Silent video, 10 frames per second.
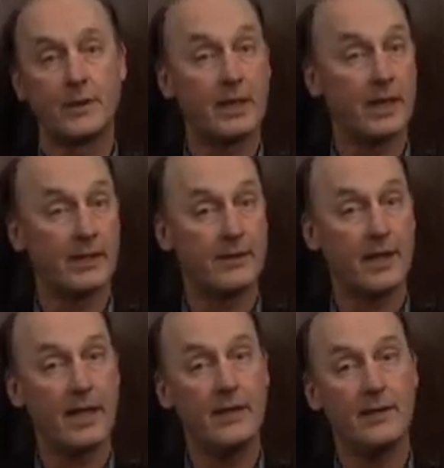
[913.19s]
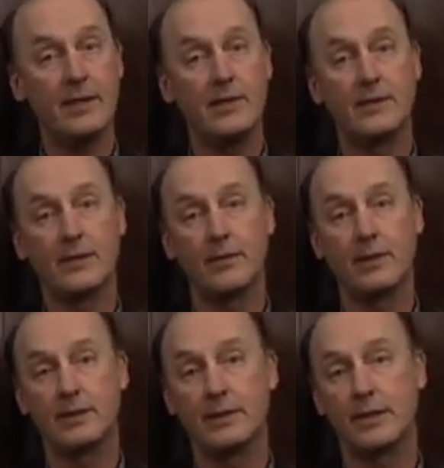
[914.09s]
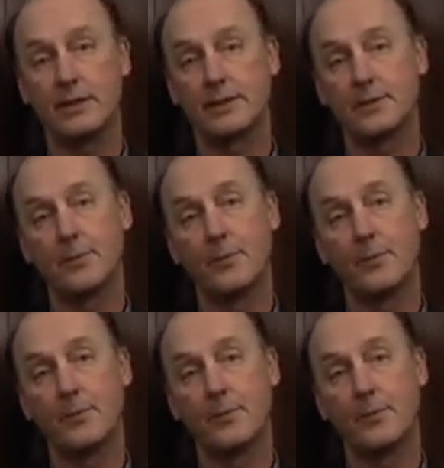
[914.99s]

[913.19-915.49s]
that is 1876.